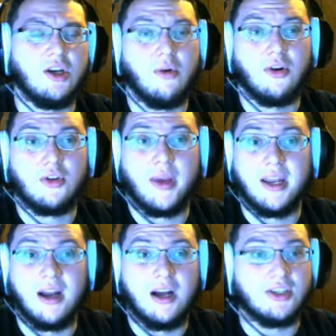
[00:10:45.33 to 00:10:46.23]
Earthquake
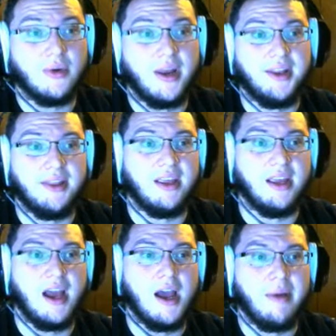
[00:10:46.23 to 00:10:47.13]
can also hit
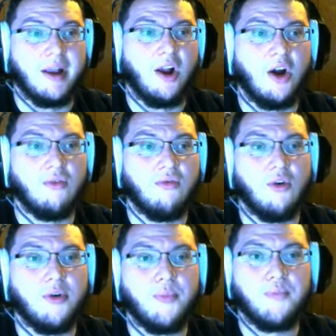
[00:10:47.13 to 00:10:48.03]
the Mega
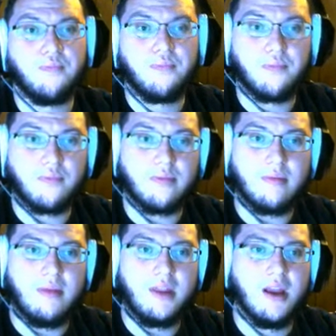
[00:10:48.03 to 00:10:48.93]
Gardevoir.
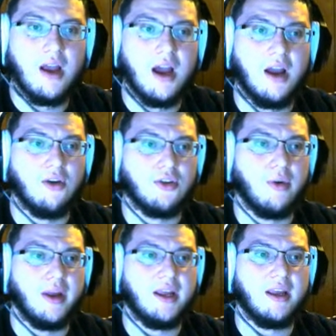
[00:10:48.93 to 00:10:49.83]

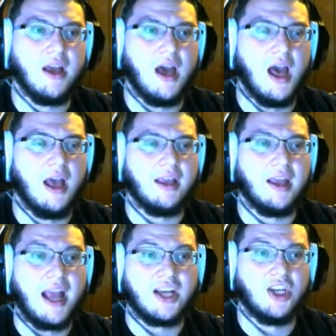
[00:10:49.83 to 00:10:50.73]
Earthquake can actually